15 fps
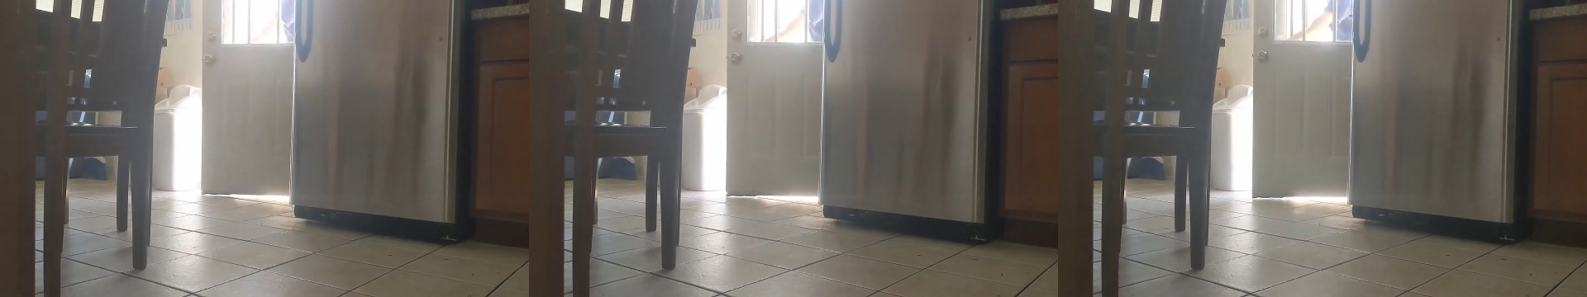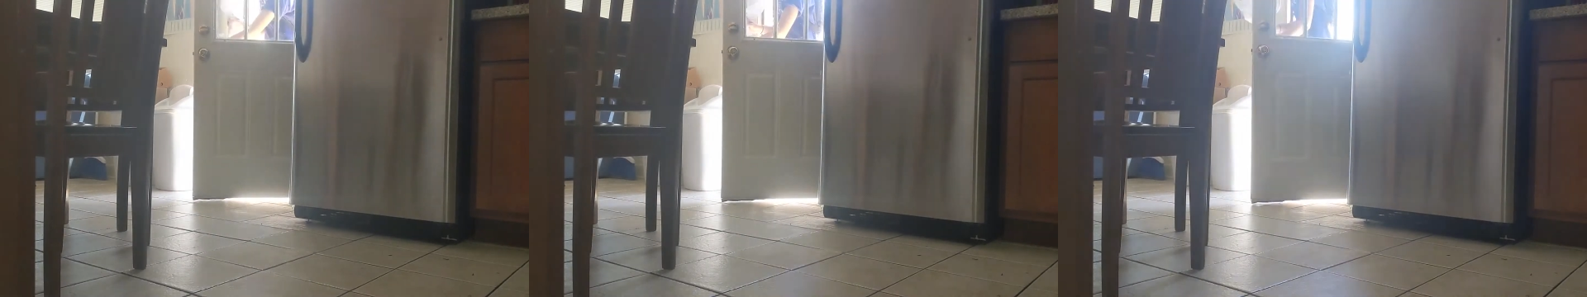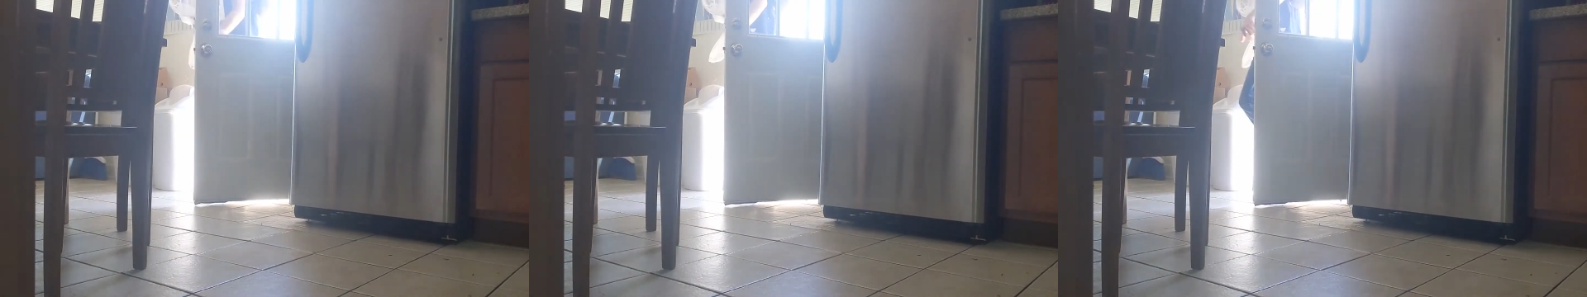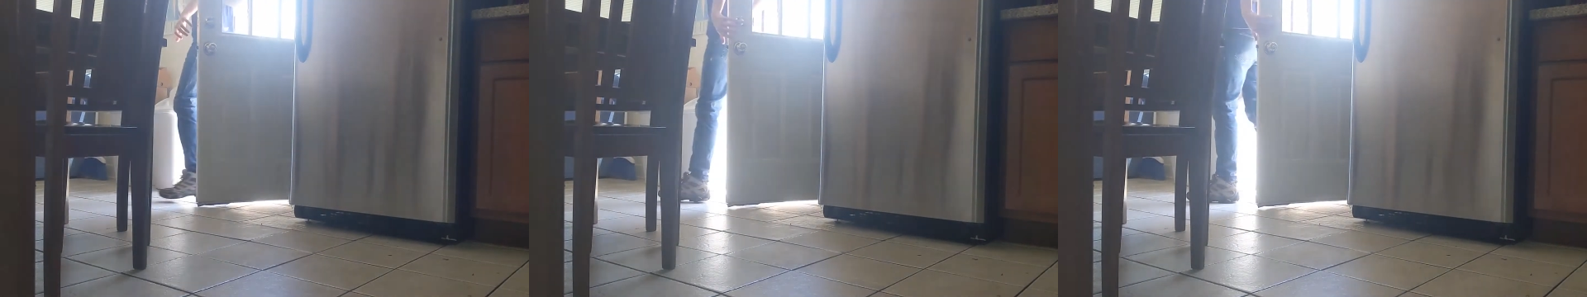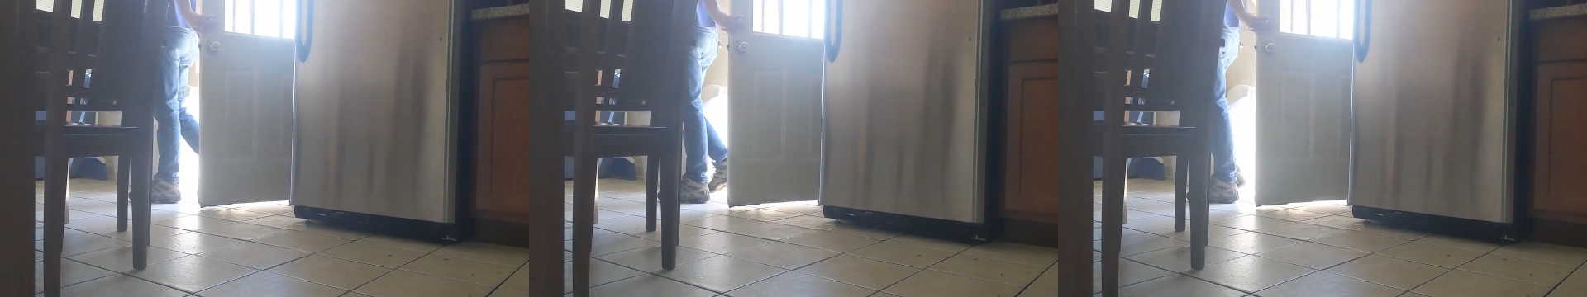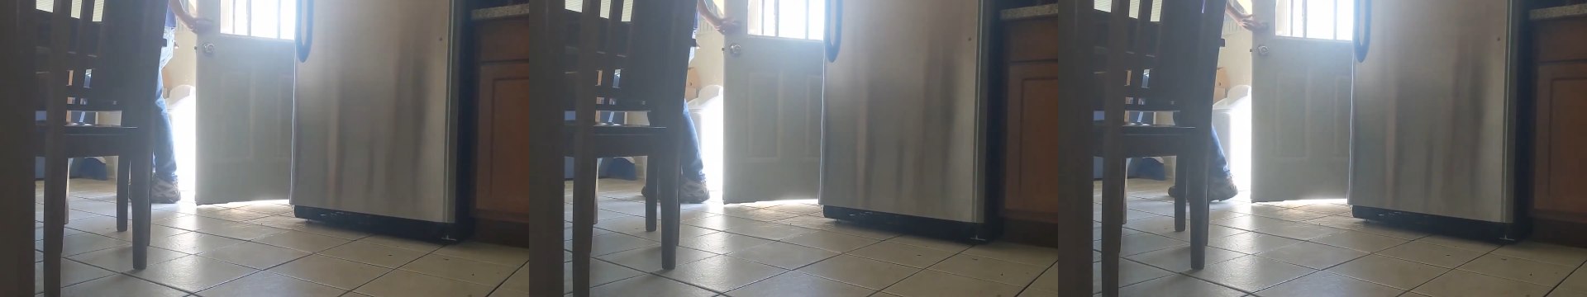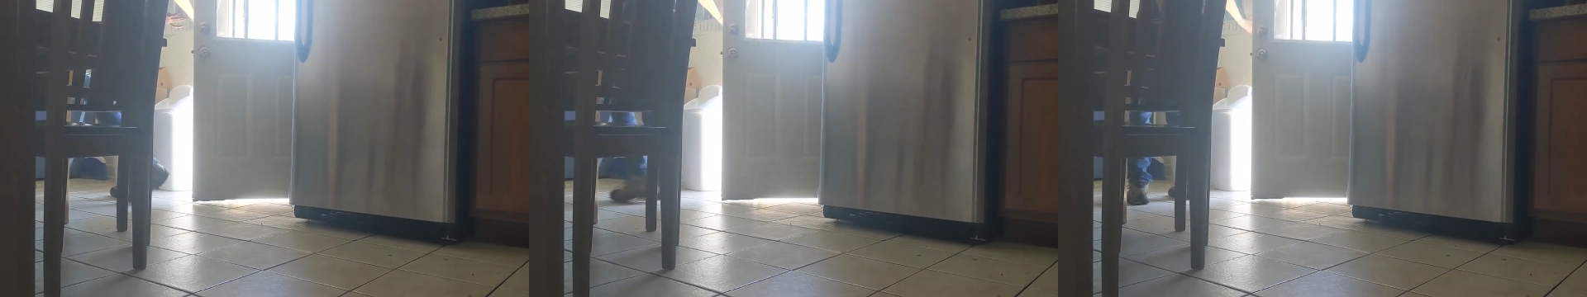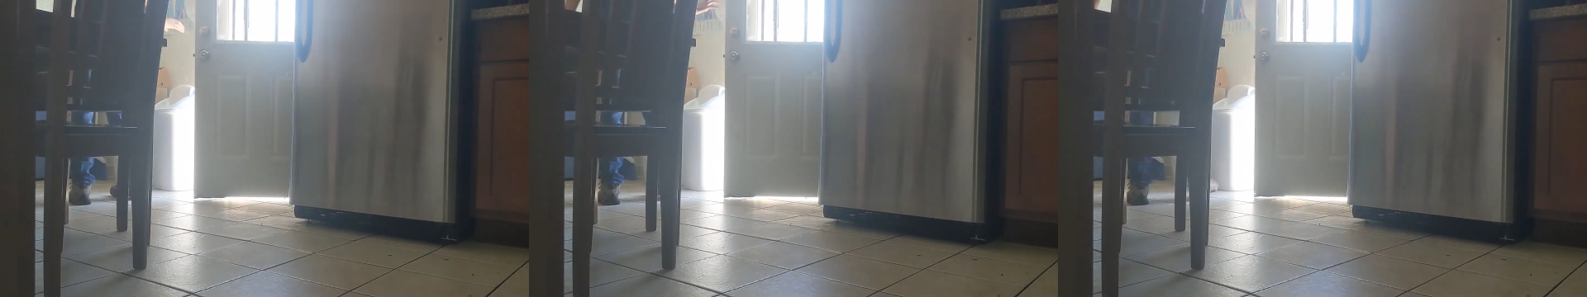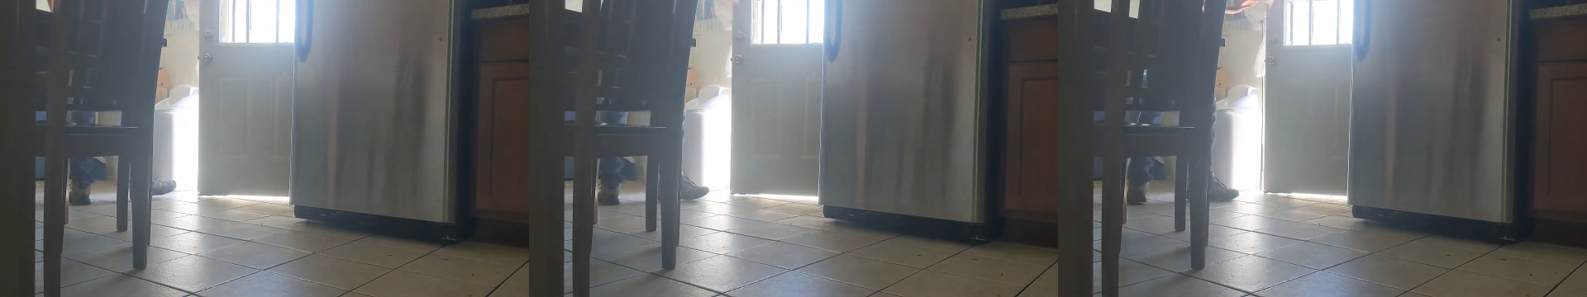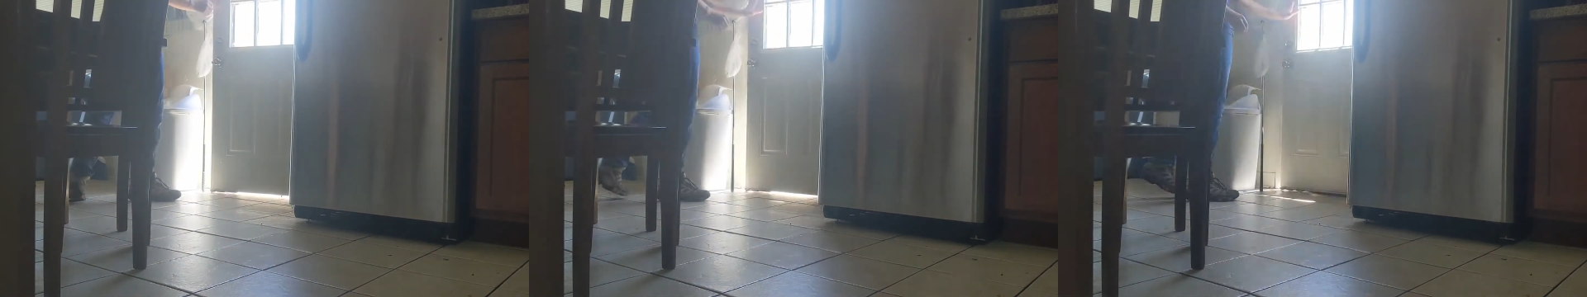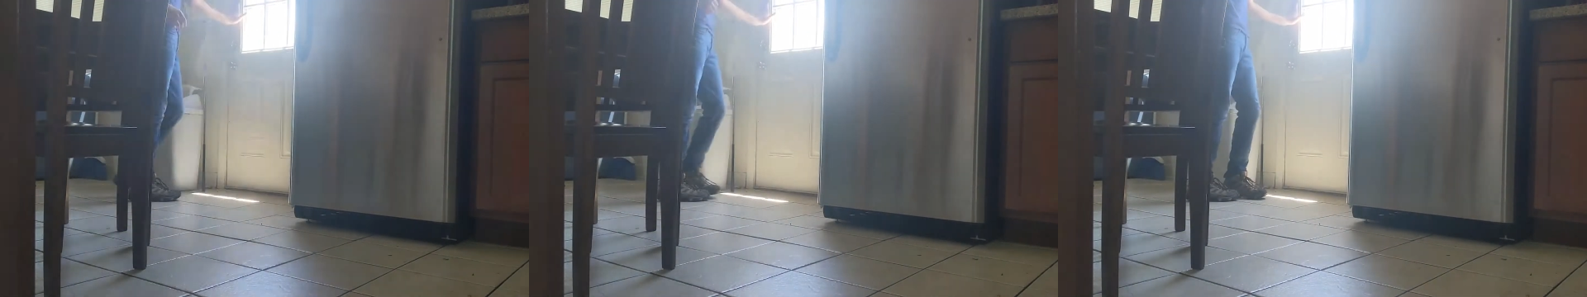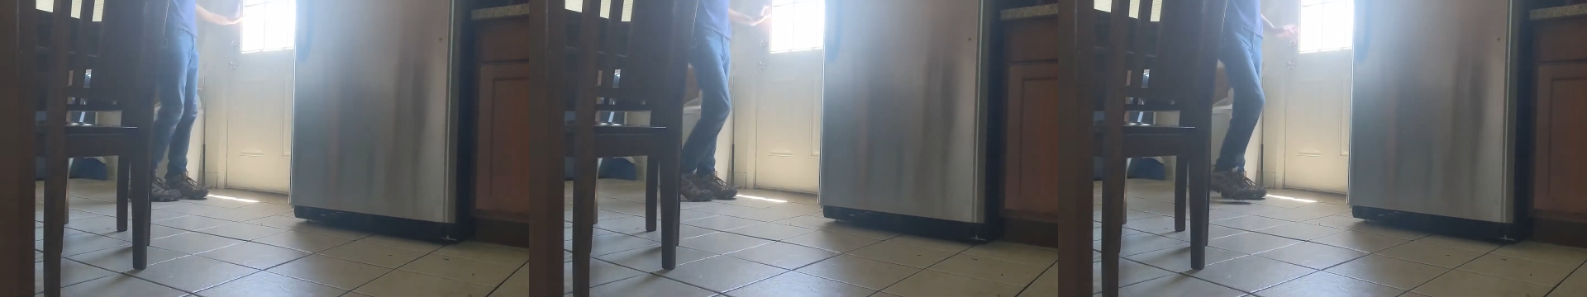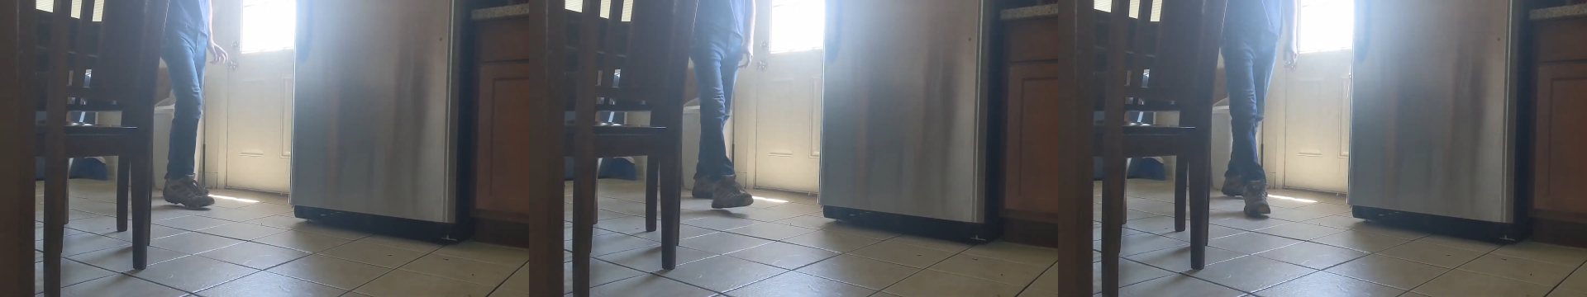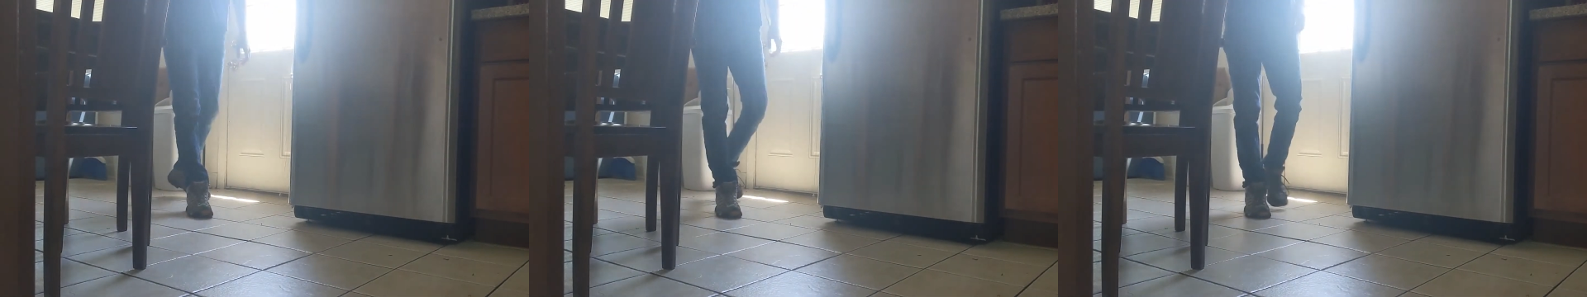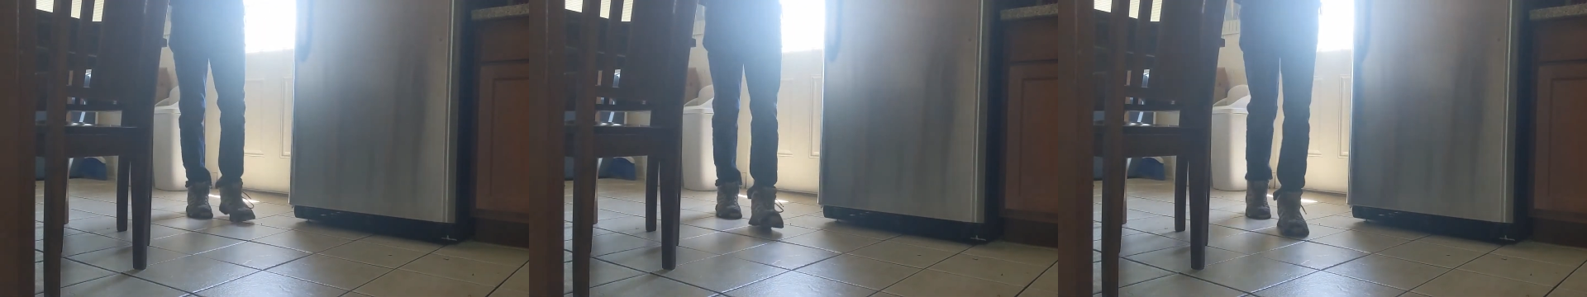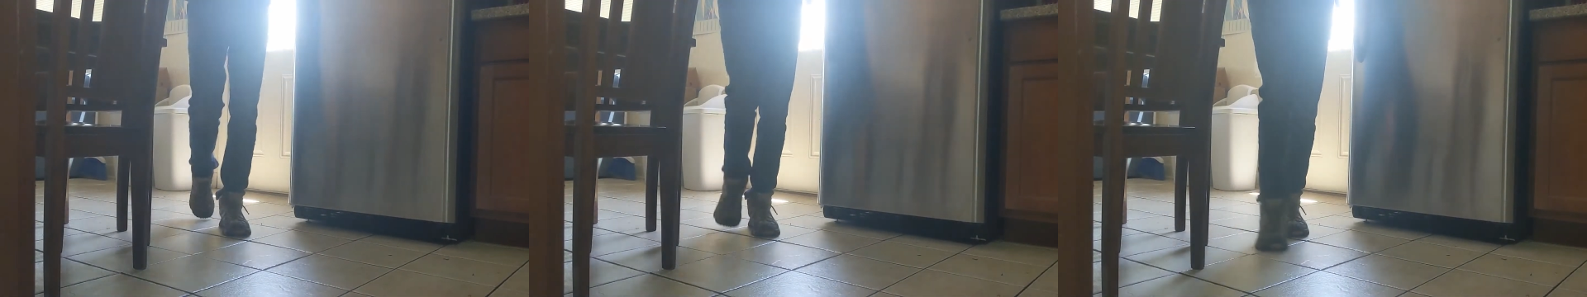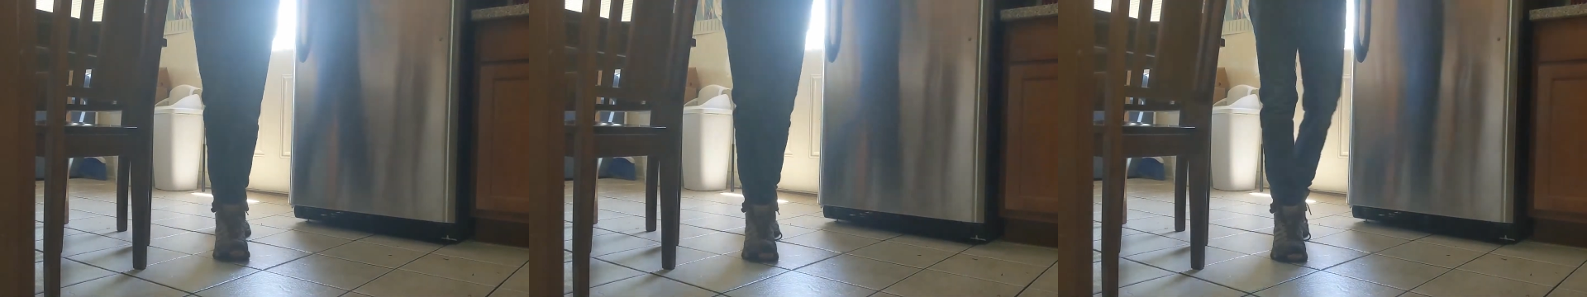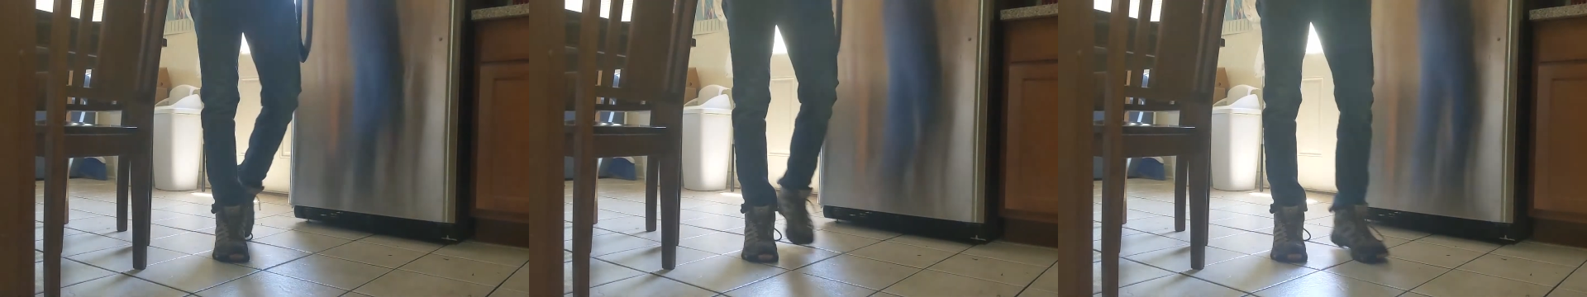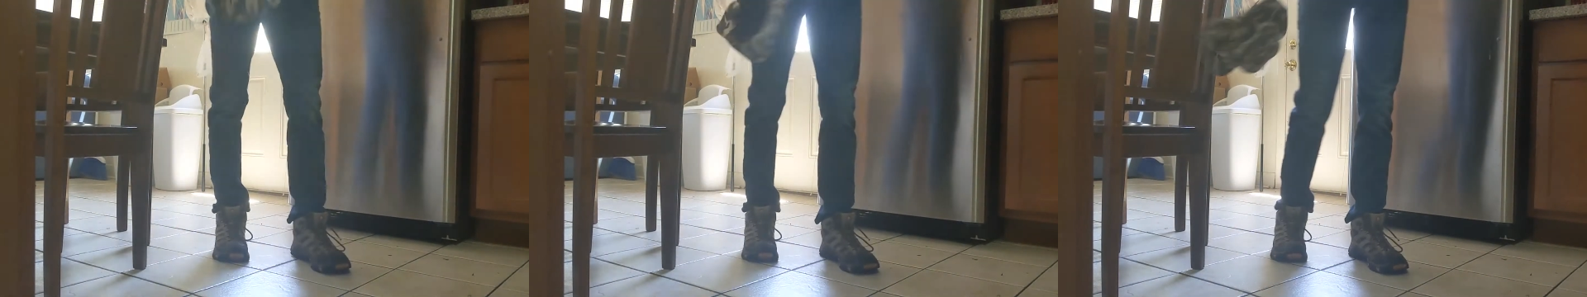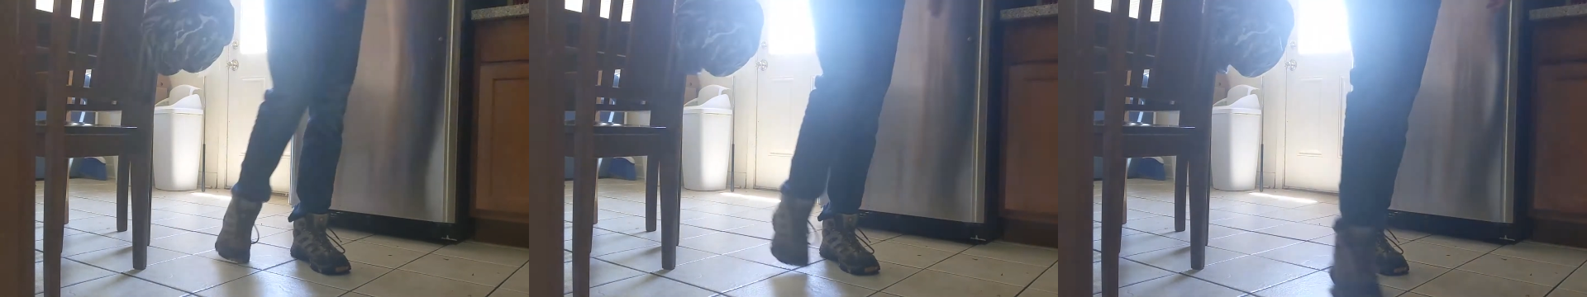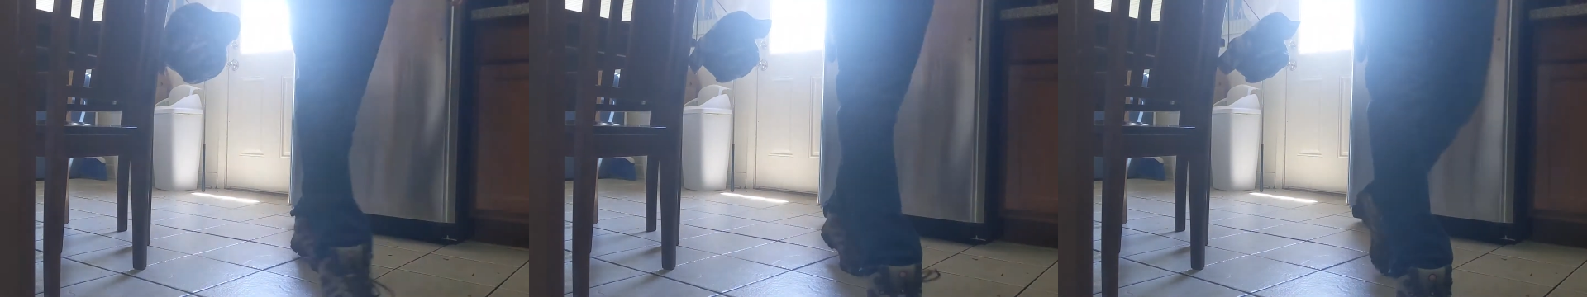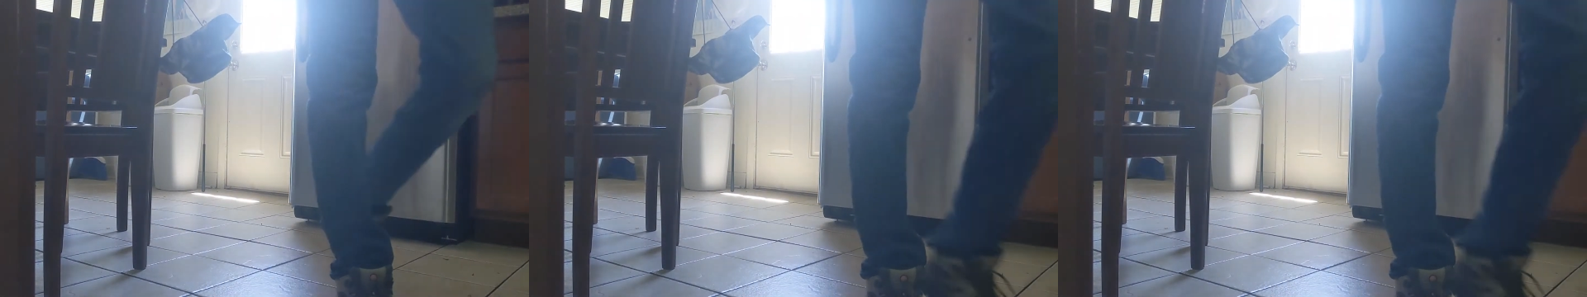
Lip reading: (no speaker visible)